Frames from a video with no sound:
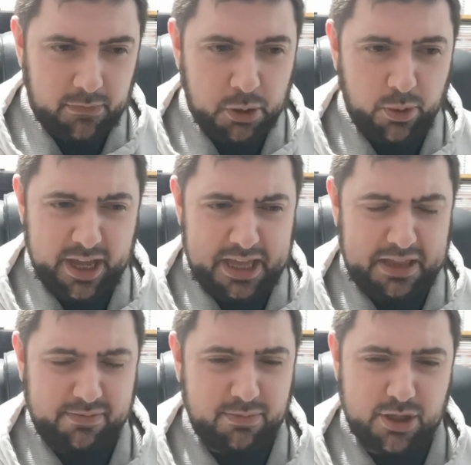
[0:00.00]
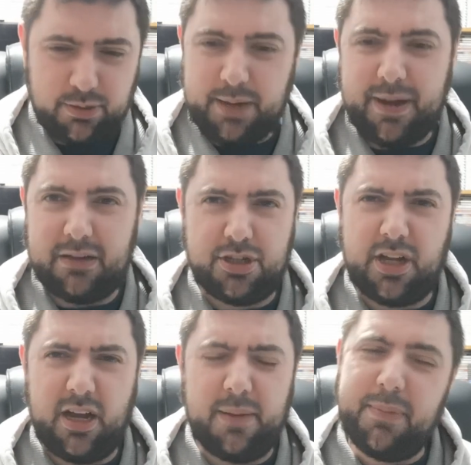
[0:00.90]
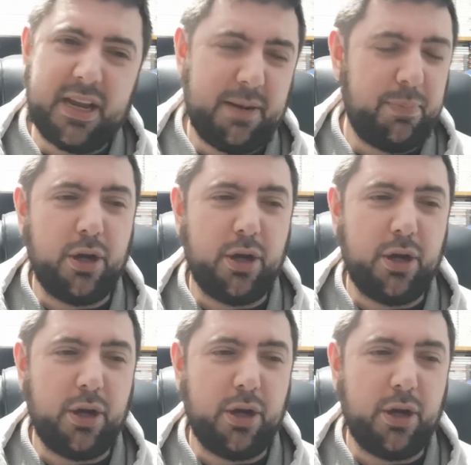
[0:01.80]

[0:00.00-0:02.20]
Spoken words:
with £20 starting bid and